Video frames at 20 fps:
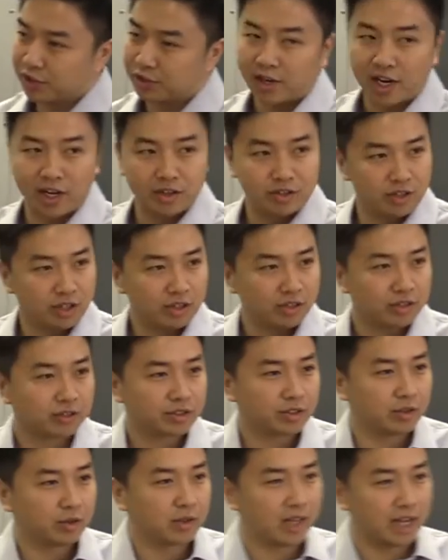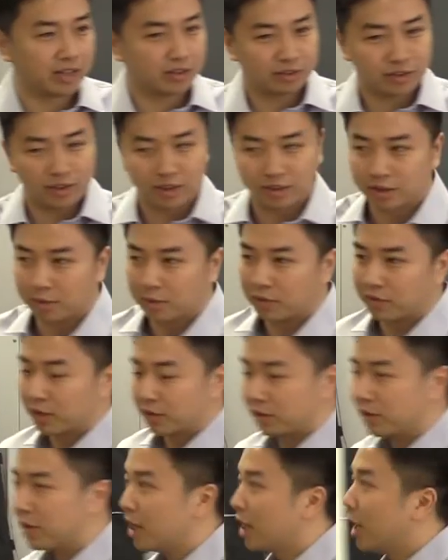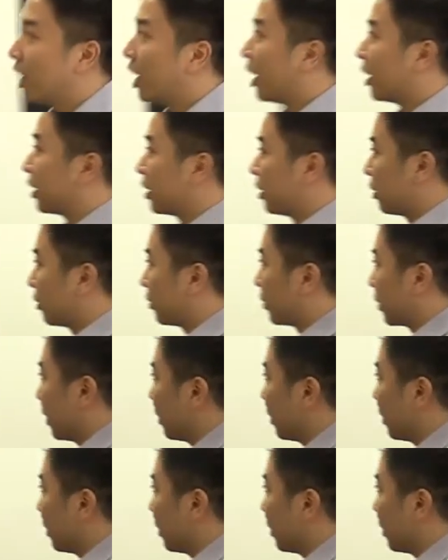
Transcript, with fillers: strategy, and so glad to see some of you uh, here for